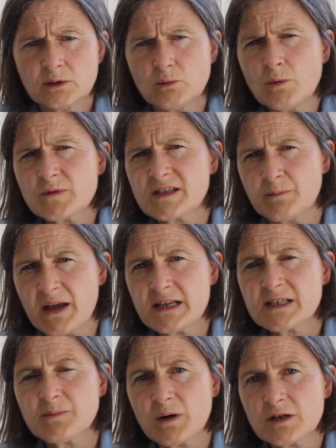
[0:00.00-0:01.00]
What was the
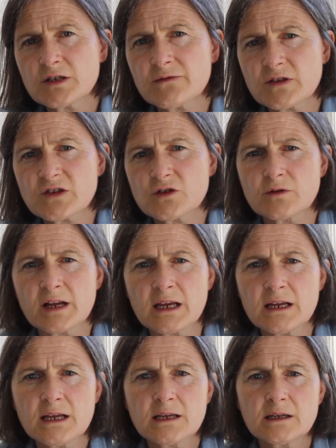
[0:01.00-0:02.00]
best part of the story?
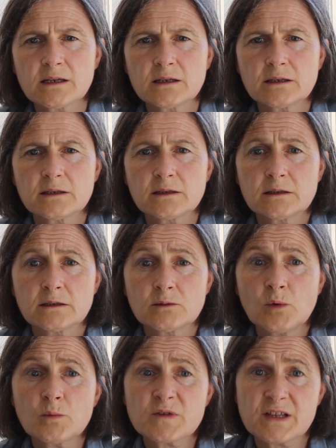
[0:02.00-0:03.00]

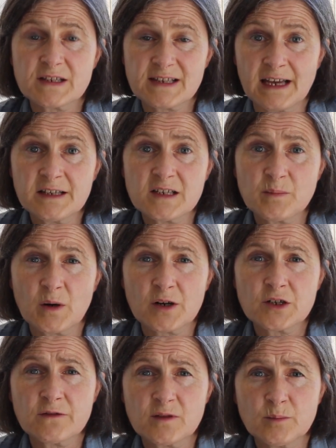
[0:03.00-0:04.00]
What was the saddest
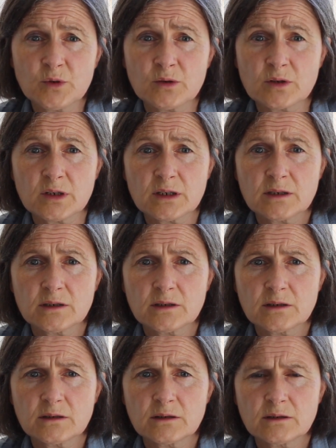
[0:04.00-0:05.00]
part of the book?
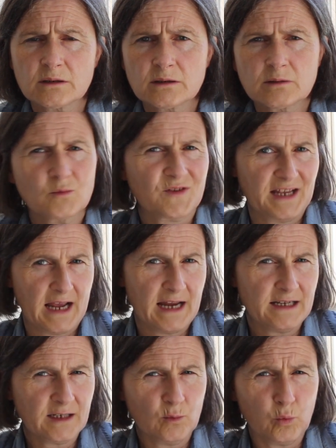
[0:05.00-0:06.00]
Was the
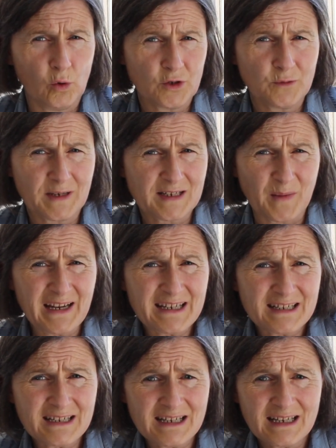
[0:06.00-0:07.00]
ending what you
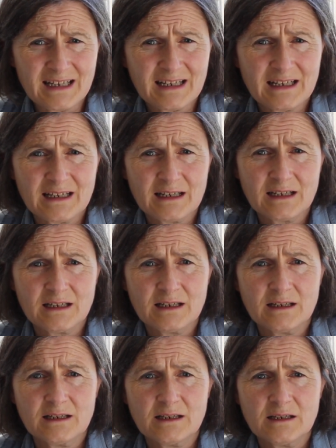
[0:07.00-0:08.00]
expected?
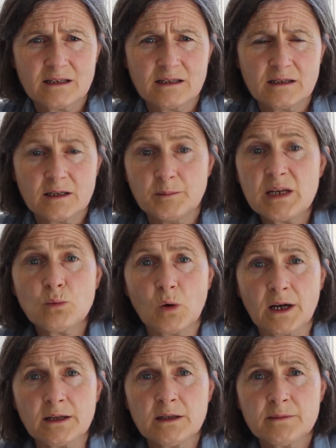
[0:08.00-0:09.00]

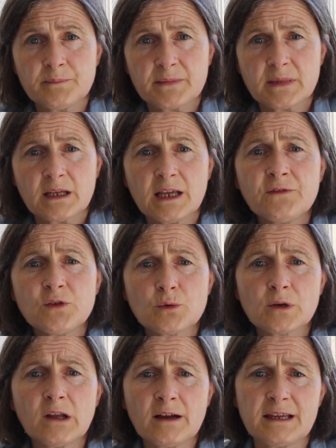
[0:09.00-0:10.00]
Meanwhile, if you
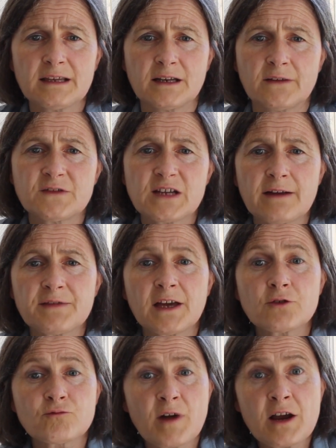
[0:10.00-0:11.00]
were lucky enough to have
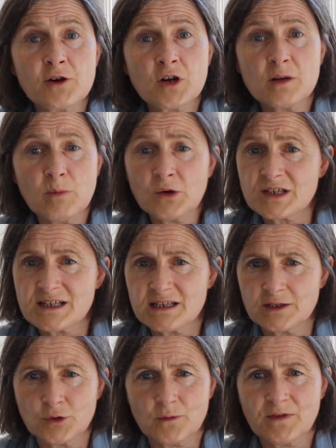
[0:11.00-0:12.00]
that rare commodity
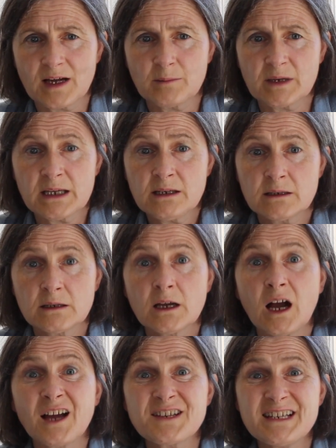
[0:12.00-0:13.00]
in your family,
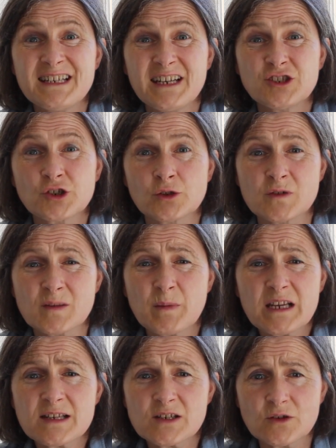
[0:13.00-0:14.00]
a teenager who
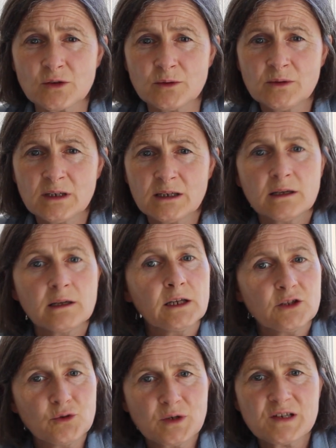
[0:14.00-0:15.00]
speaks to you,
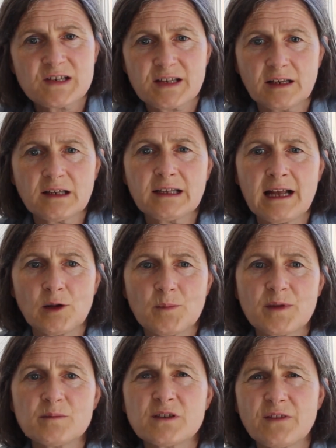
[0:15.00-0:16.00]
you can subtly
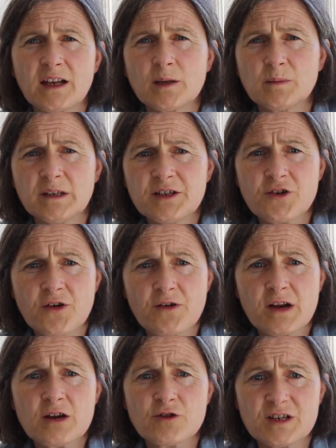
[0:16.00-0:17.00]
help them develop
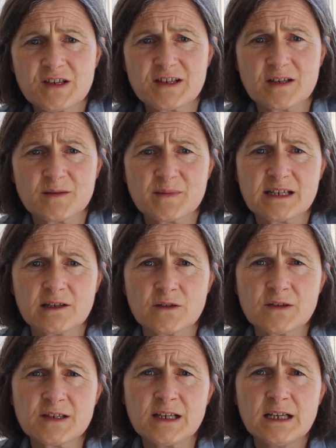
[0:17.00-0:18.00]
literary criticism
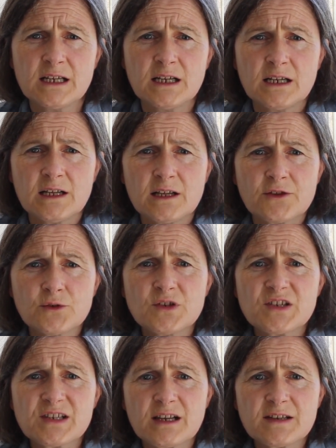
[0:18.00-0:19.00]
skills through
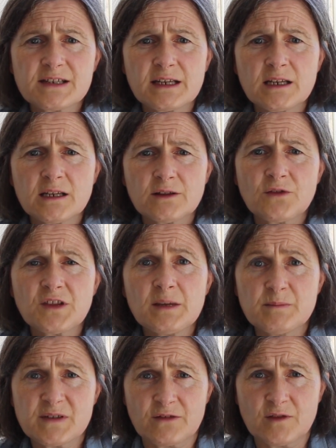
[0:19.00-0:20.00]
discussing the
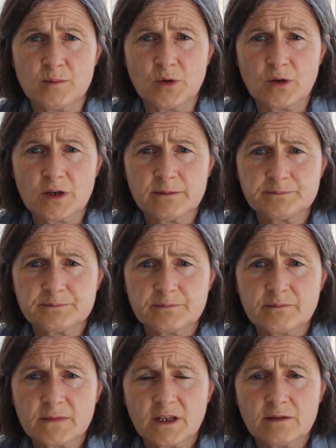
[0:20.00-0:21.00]
themes of the book.
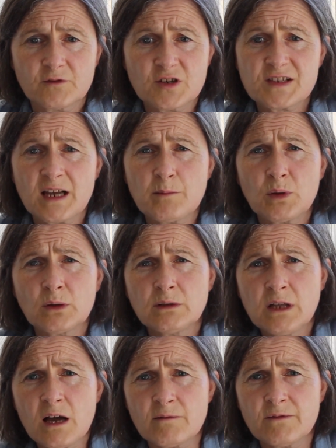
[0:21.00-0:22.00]
For example,
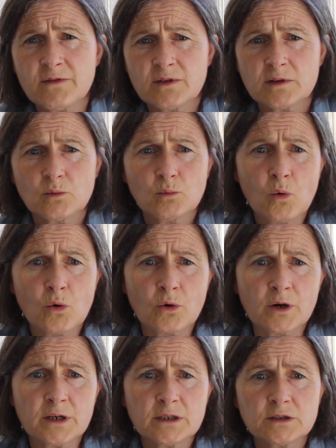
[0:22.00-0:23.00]
love,
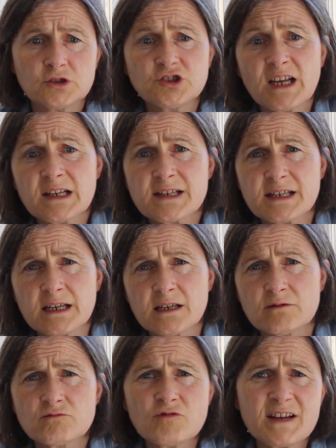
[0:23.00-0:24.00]
war, jealousy,
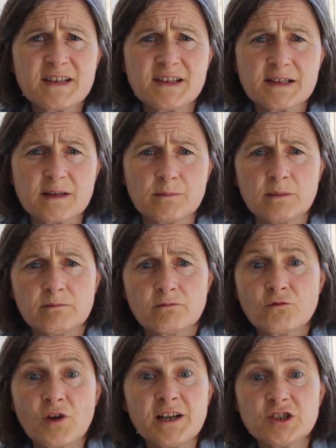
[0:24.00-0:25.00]
racism,
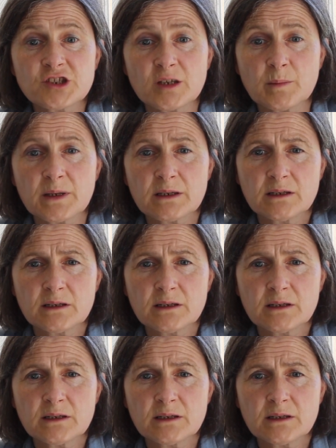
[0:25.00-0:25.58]
friendship,